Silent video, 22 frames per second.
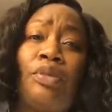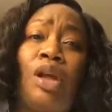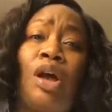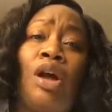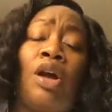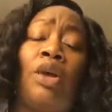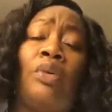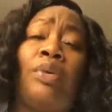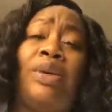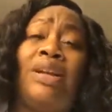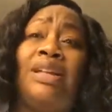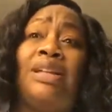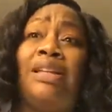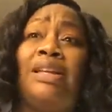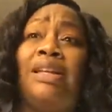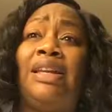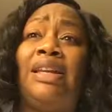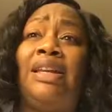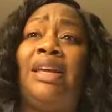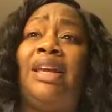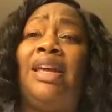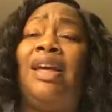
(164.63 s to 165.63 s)
are
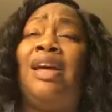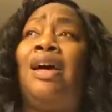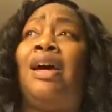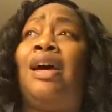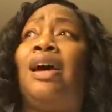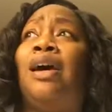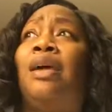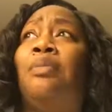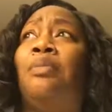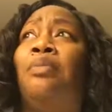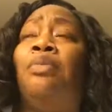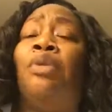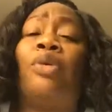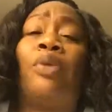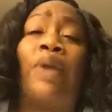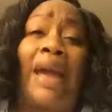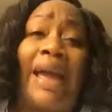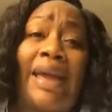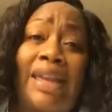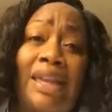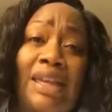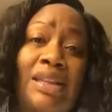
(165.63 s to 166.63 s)
really
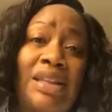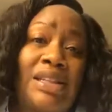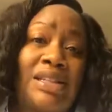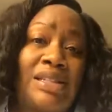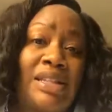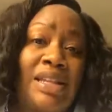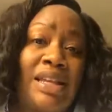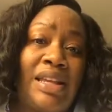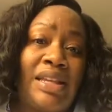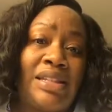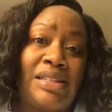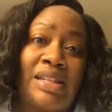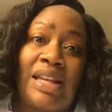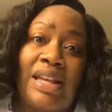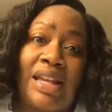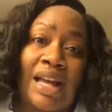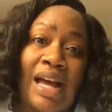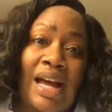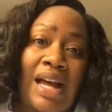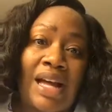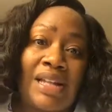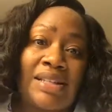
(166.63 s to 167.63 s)
miraculous things in
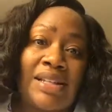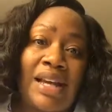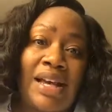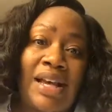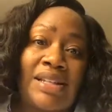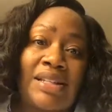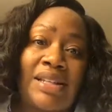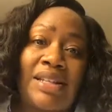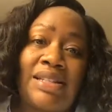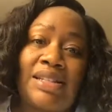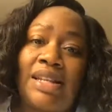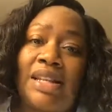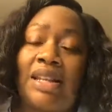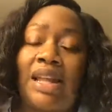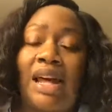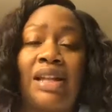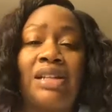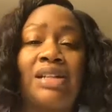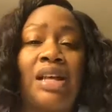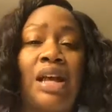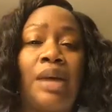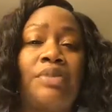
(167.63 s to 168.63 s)
God's eyes. Like I said, a
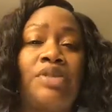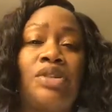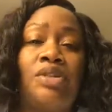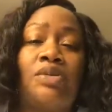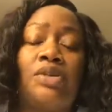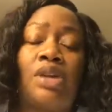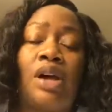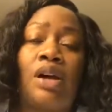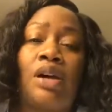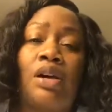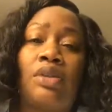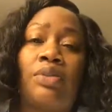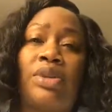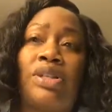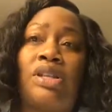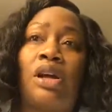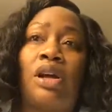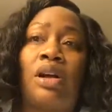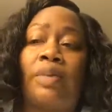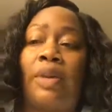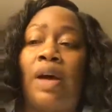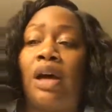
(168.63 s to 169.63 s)
lot of times we
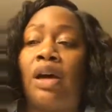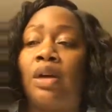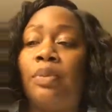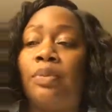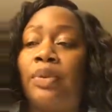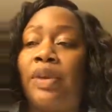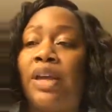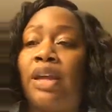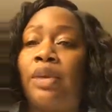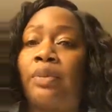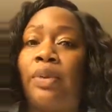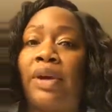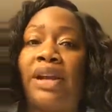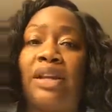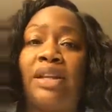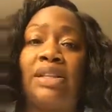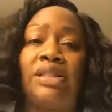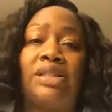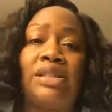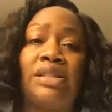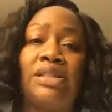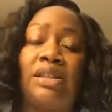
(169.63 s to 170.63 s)
talk about unplanned
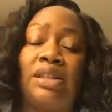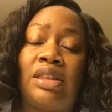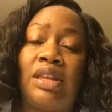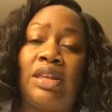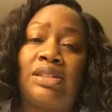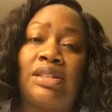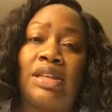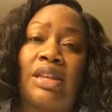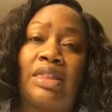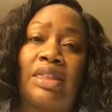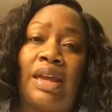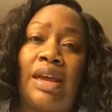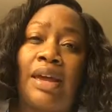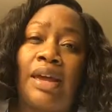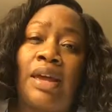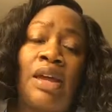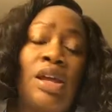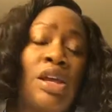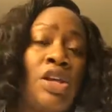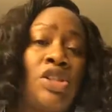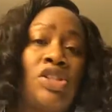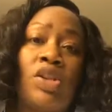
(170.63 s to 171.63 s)
pregnancies and things like that.
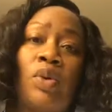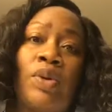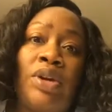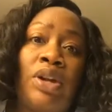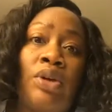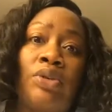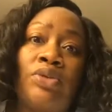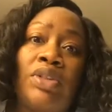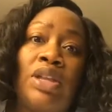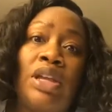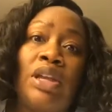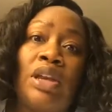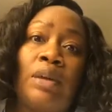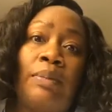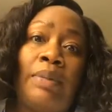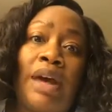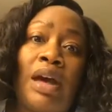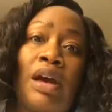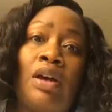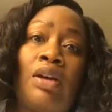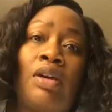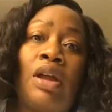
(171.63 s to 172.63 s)
So we don't think
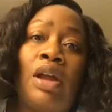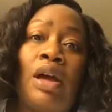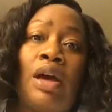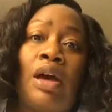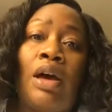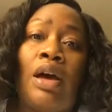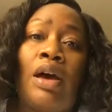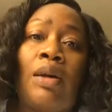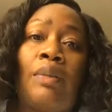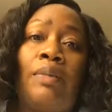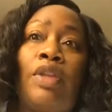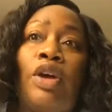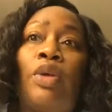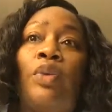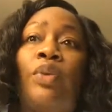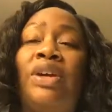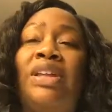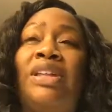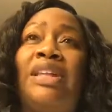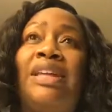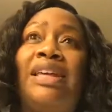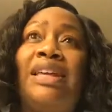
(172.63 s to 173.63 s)
about there
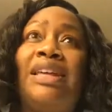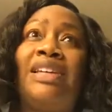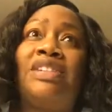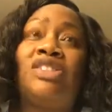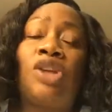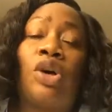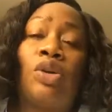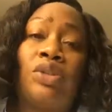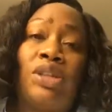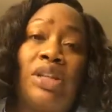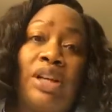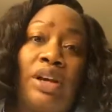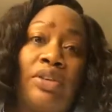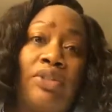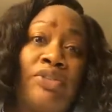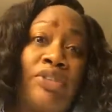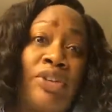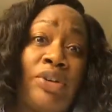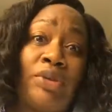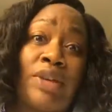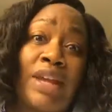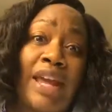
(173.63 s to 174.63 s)
really is only a
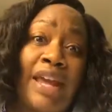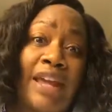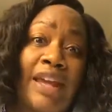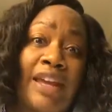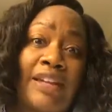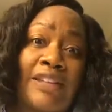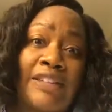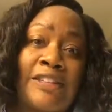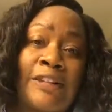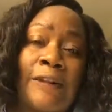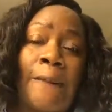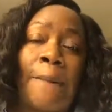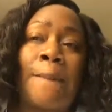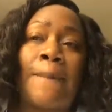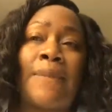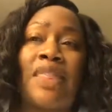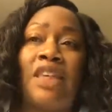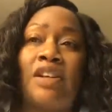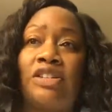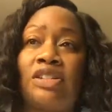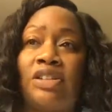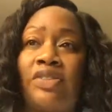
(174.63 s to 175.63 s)
few days.
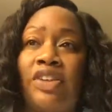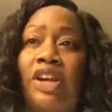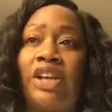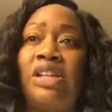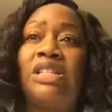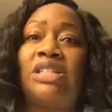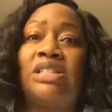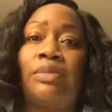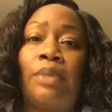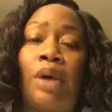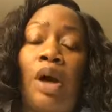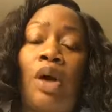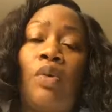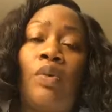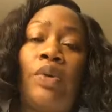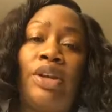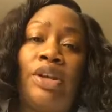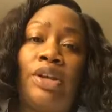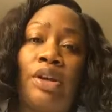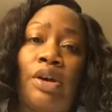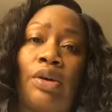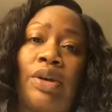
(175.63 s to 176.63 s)
There's a very small
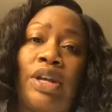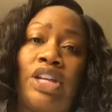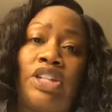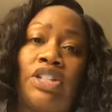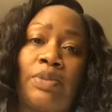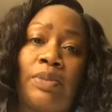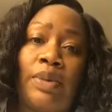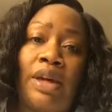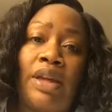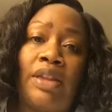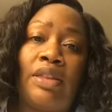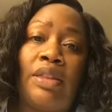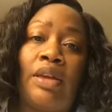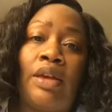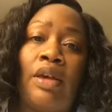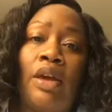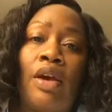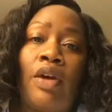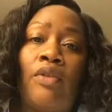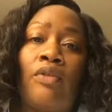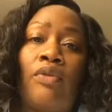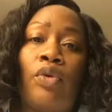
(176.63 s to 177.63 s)
window each month
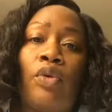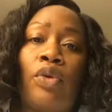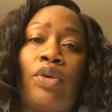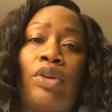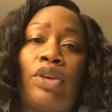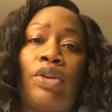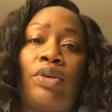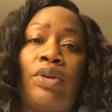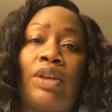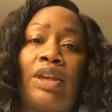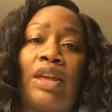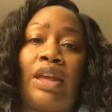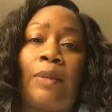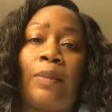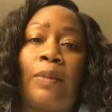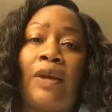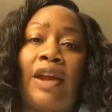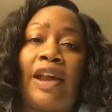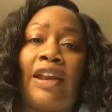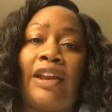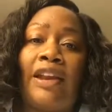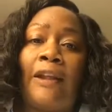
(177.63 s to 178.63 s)
for you to get
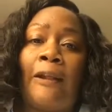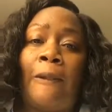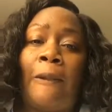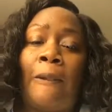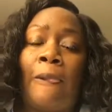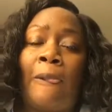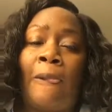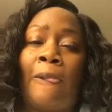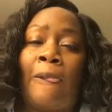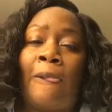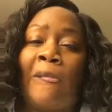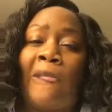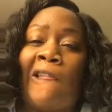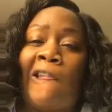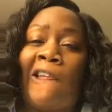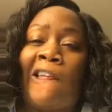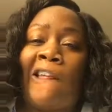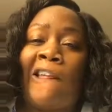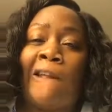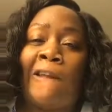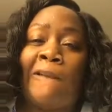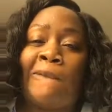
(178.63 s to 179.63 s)
pregnant.
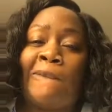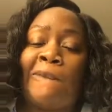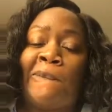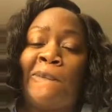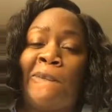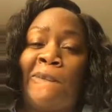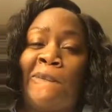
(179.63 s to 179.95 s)
And